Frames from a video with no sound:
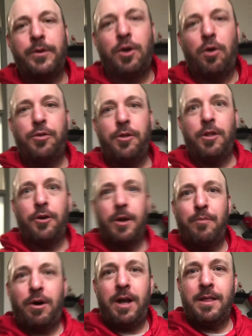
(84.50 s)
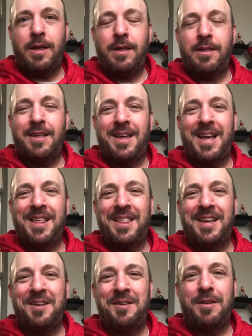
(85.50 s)
go through the learning process, as
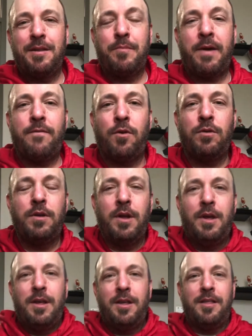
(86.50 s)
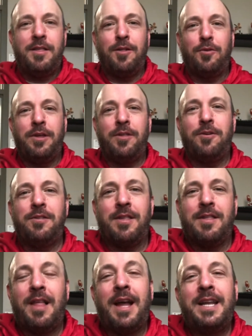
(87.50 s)
my phone slowly starts to
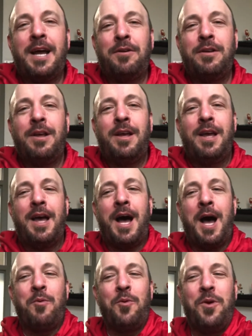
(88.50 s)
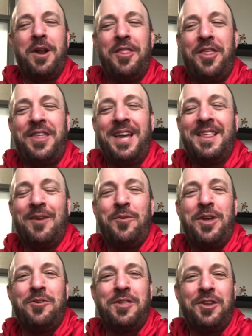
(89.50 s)
slide down. One of the things that we
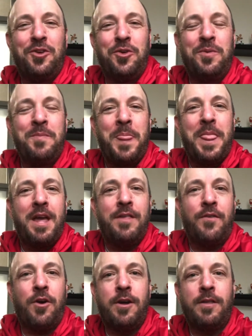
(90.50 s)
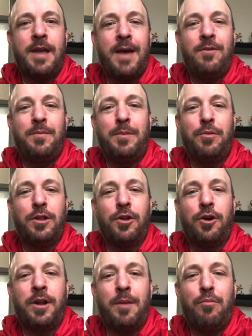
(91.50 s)
used to do as far as having people
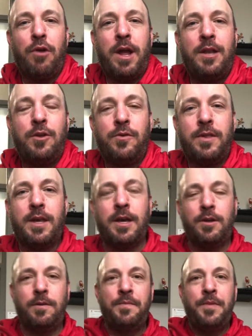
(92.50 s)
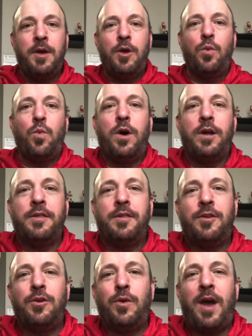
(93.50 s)
learn a brand new skill was
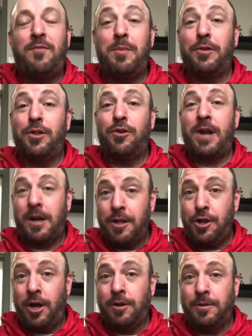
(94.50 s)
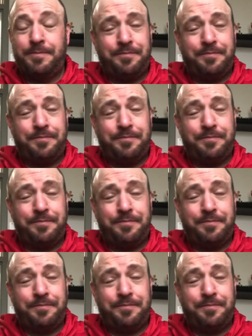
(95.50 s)
to have people learn how to juggle.